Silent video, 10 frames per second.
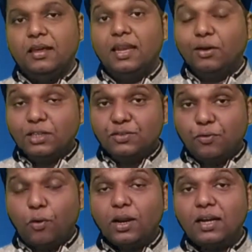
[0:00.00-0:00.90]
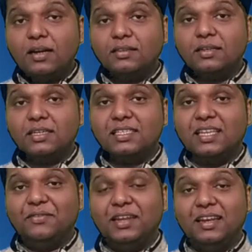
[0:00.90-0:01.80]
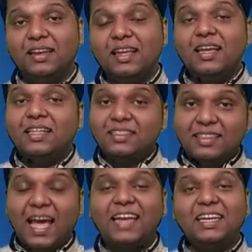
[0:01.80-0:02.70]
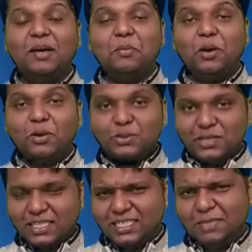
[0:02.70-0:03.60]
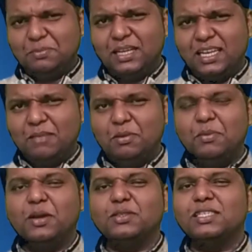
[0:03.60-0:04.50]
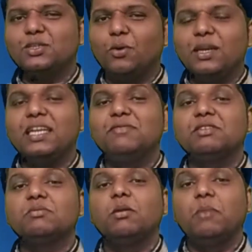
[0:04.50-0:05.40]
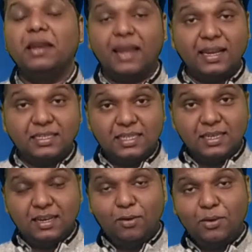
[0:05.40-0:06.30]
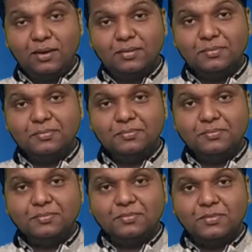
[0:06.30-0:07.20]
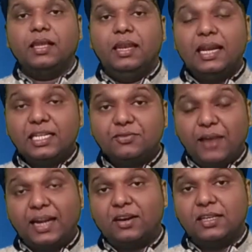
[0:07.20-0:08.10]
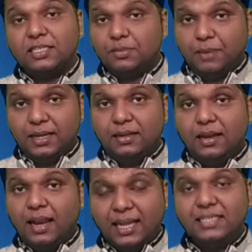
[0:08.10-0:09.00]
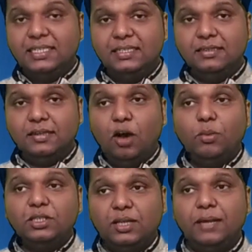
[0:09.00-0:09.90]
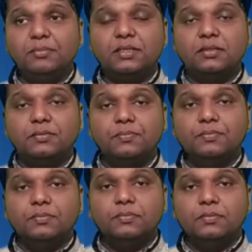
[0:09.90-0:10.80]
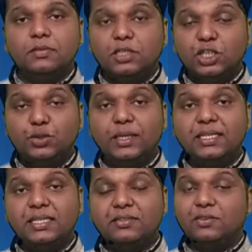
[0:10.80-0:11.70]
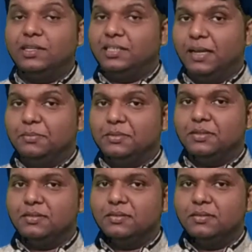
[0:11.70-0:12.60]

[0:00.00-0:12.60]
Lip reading: Now this 437, that number also is a typical number because it's only divisible by 19 alone. Let us factorize it by 19. How much times? 23 times.